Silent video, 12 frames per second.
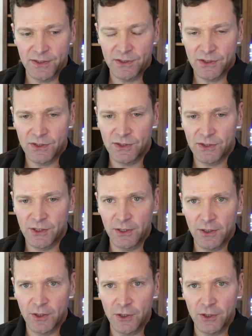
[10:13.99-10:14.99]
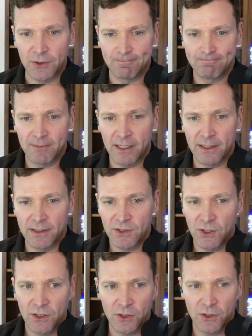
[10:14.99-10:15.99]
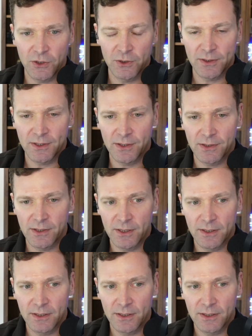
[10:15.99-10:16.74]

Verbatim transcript: it's going to hurt. And it's going to hurt.